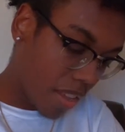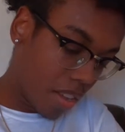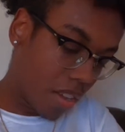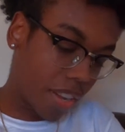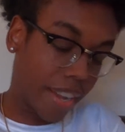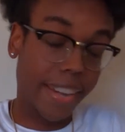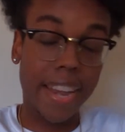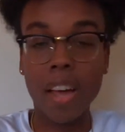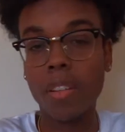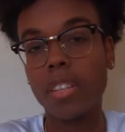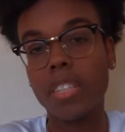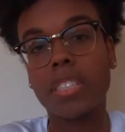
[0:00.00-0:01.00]
Okay,
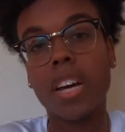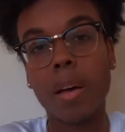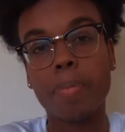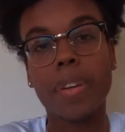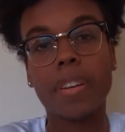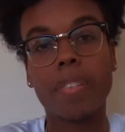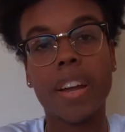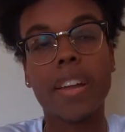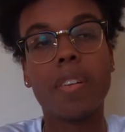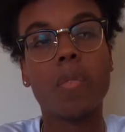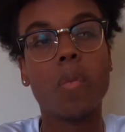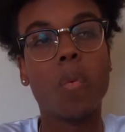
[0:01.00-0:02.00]
now the topic,
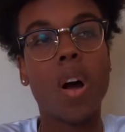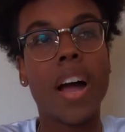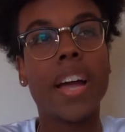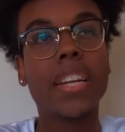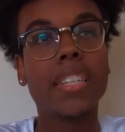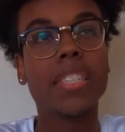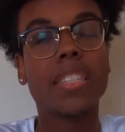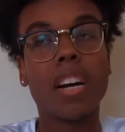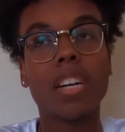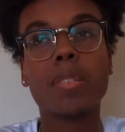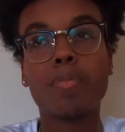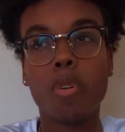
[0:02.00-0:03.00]
right? Why does it
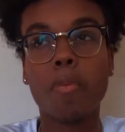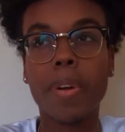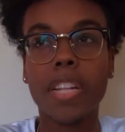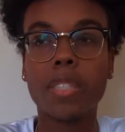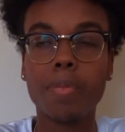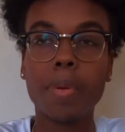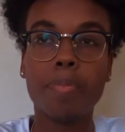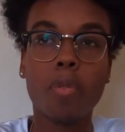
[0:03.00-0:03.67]
cost more money to be